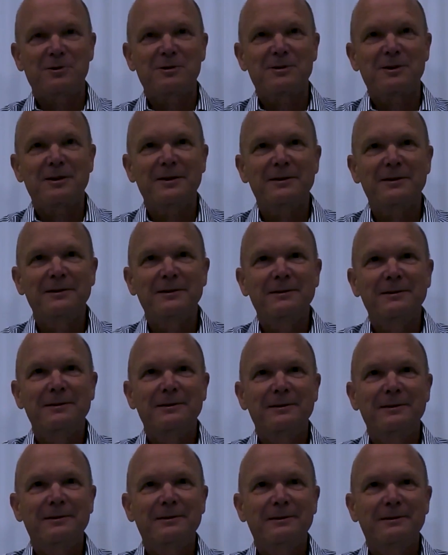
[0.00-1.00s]
side.
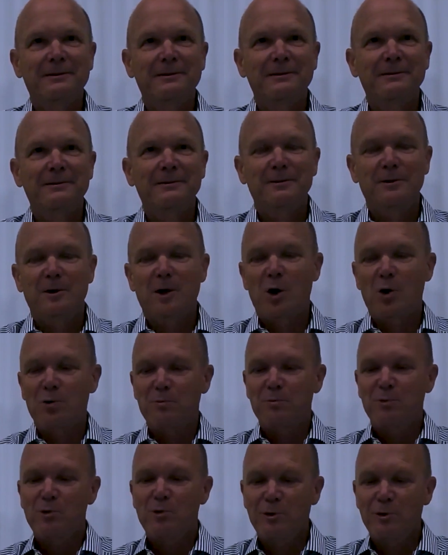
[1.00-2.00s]
Our
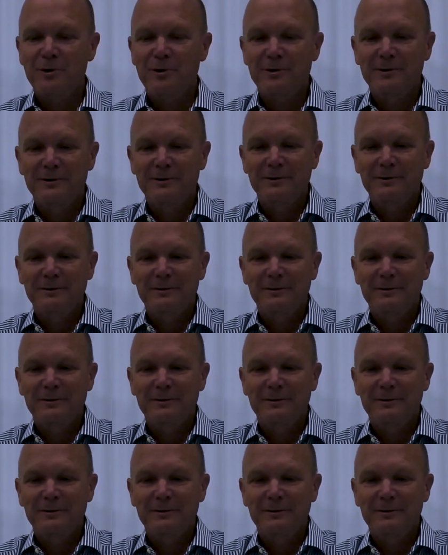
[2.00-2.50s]
board,